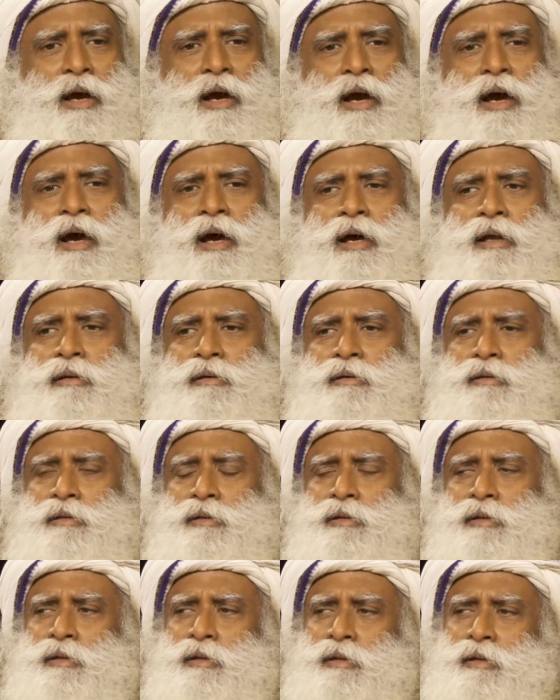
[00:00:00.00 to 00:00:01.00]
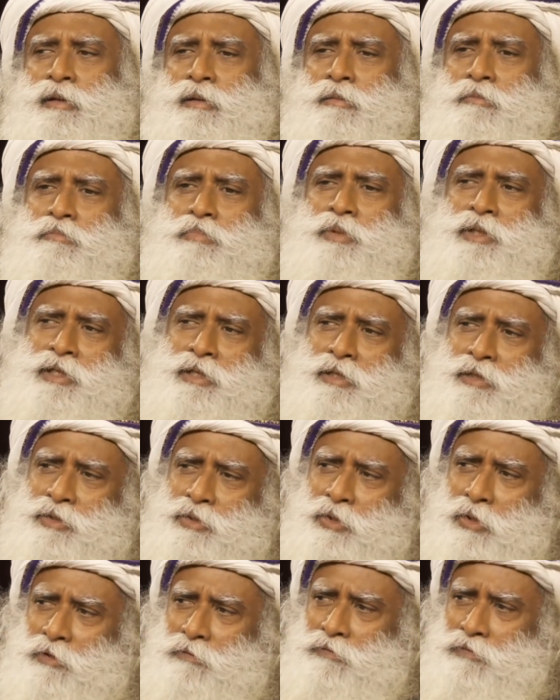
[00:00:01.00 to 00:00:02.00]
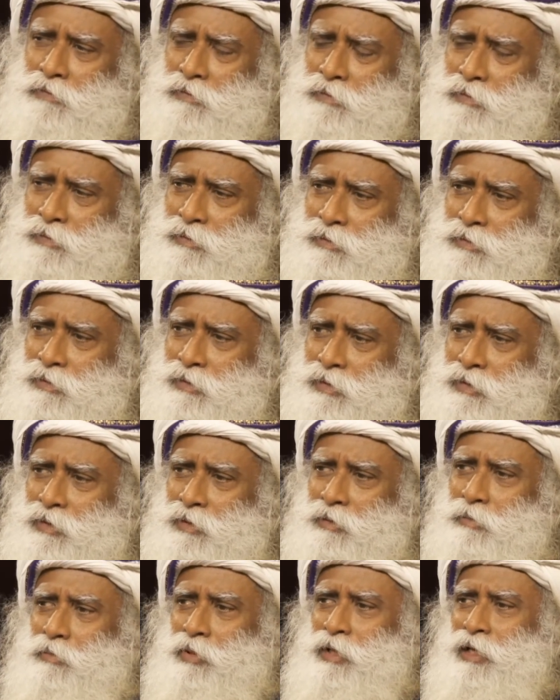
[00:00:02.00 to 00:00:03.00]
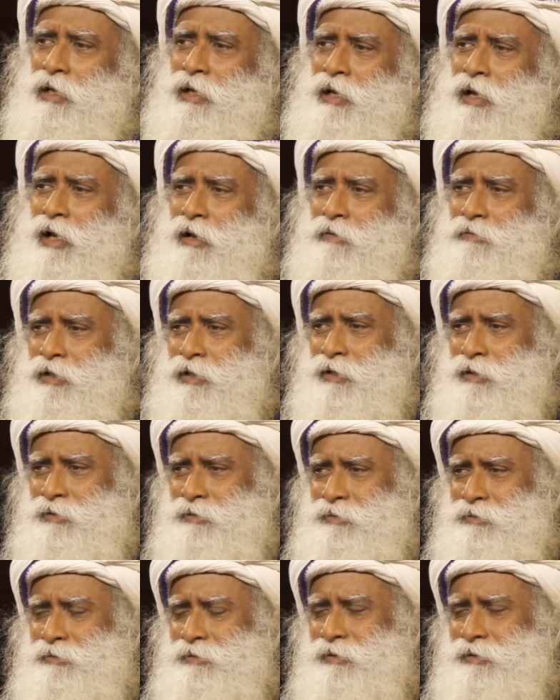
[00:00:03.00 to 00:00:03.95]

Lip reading: and being joyful, being loving,